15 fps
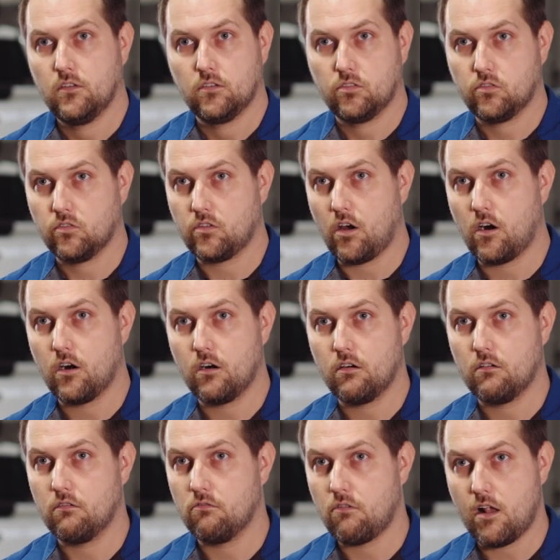
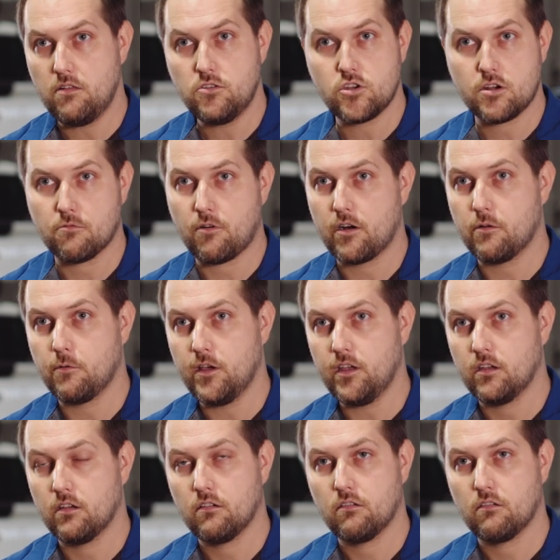start wrenching right away.